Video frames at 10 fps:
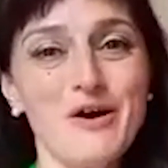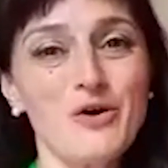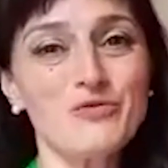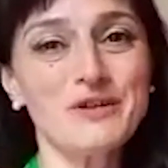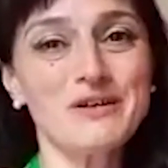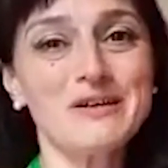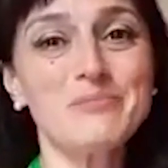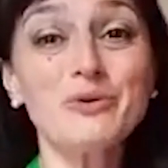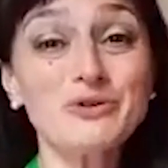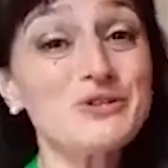of
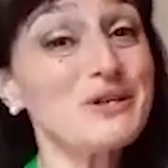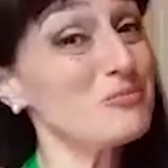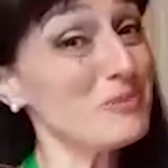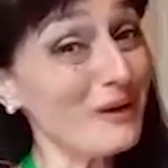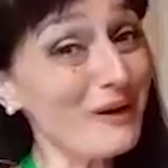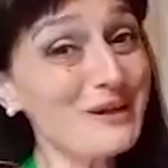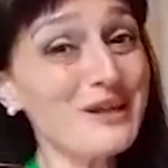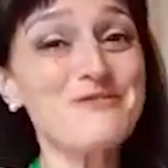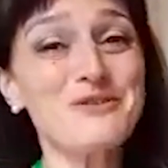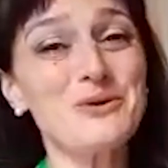the poetry in
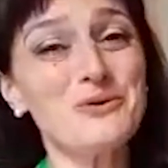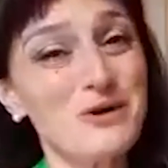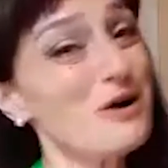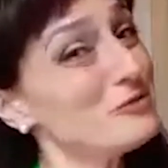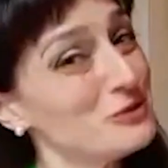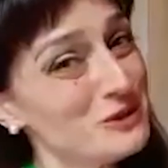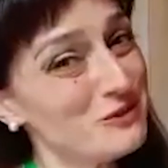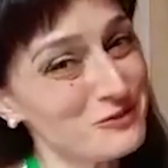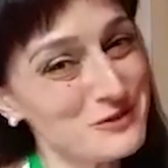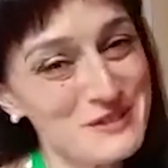Bengali, even though I heard
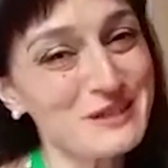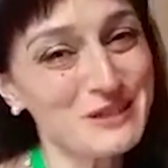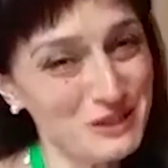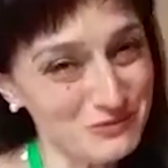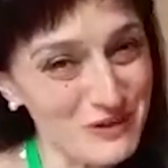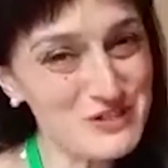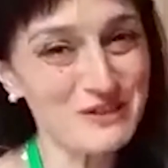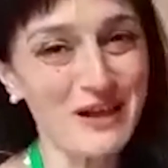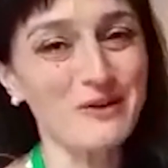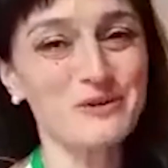it first in
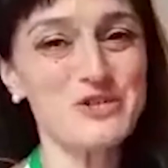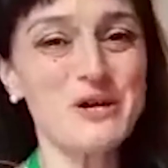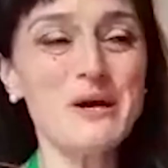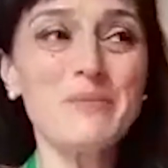Russian language.